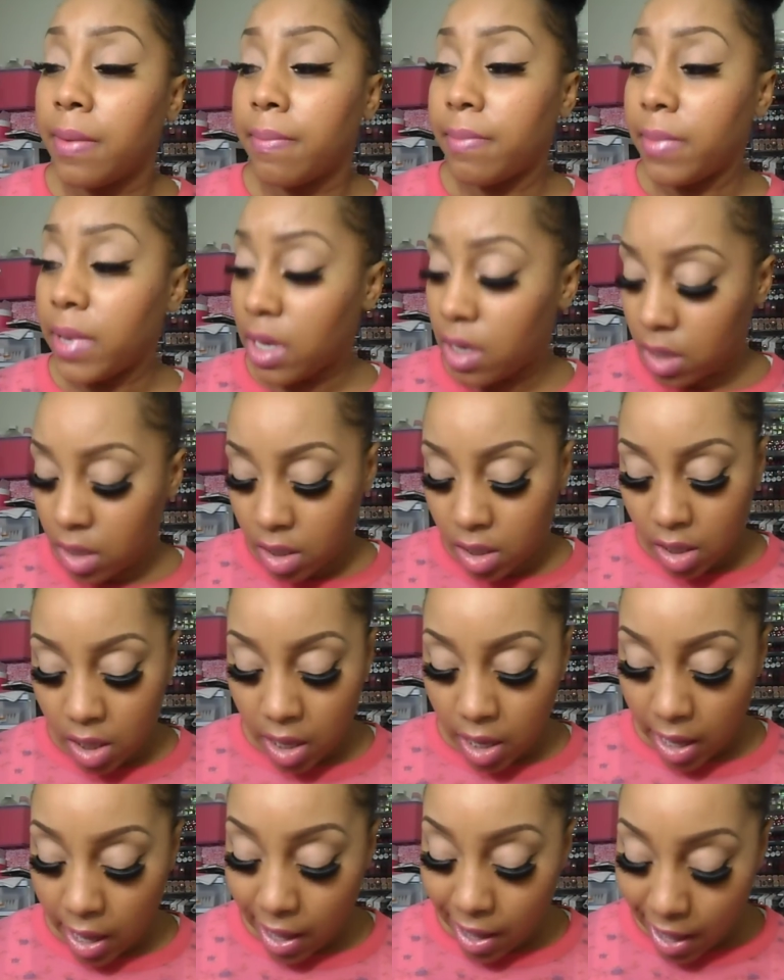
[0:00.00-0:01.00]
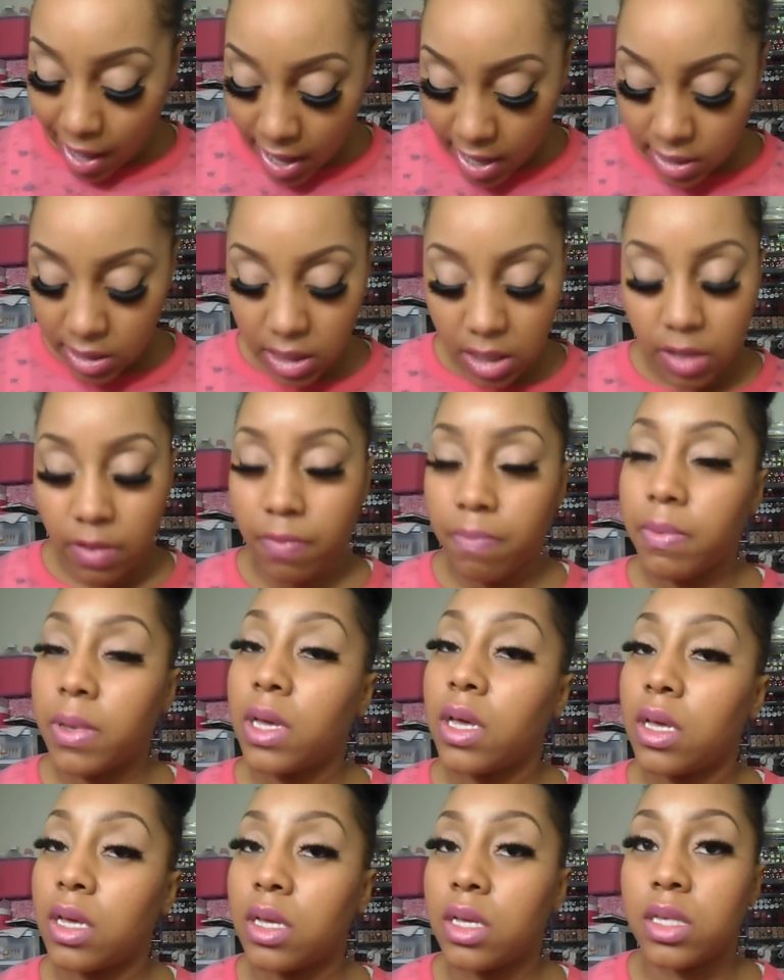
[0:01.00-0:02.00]
Mika, and Tiff,
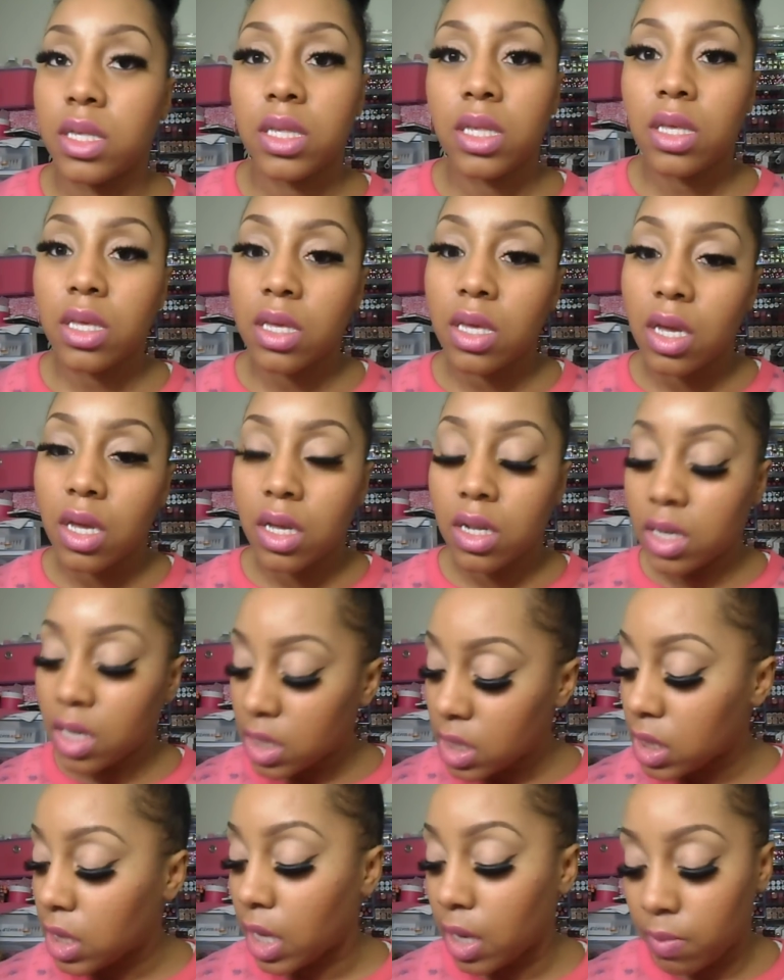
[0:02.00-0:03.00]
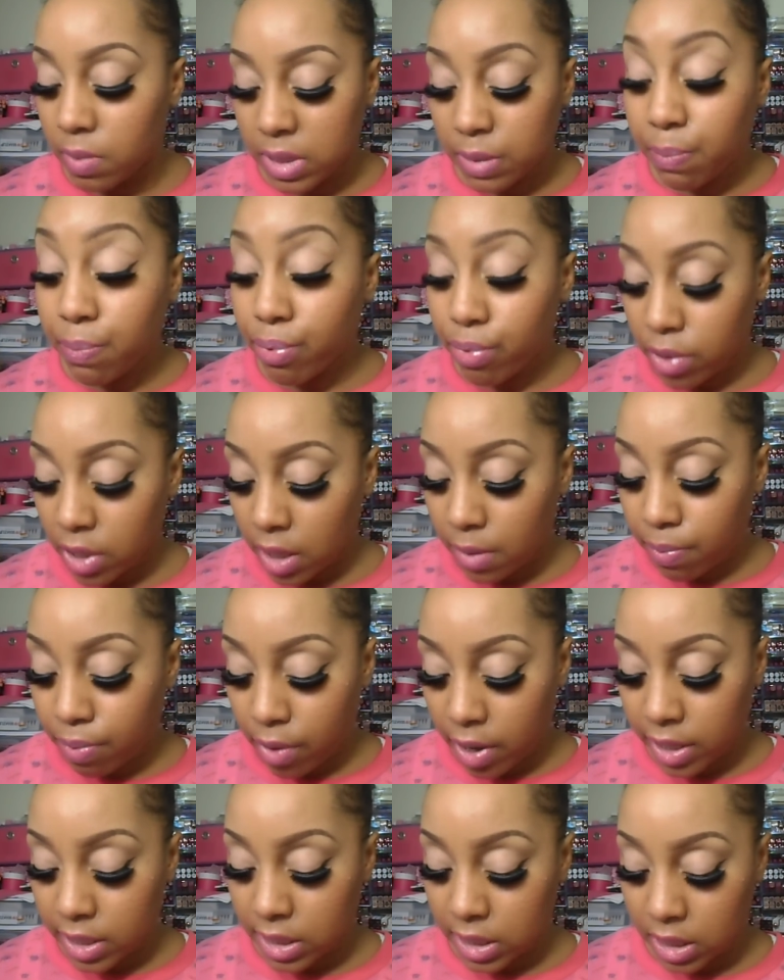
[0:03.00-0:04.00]
because yeah, this thing was pretty
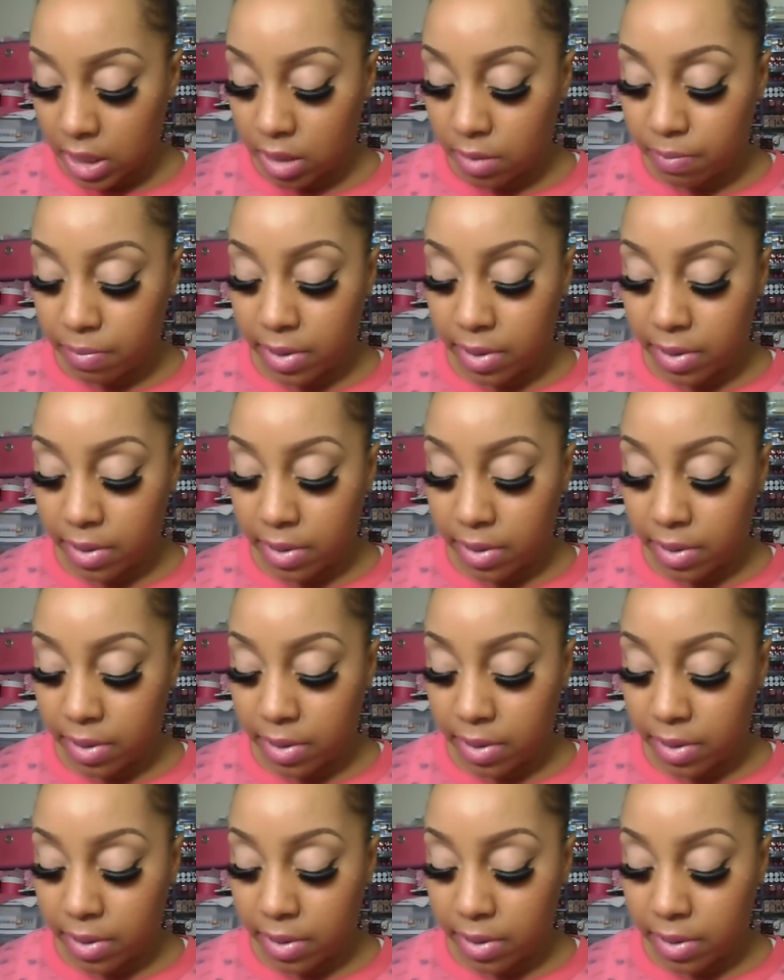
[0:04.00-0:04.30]
pricey,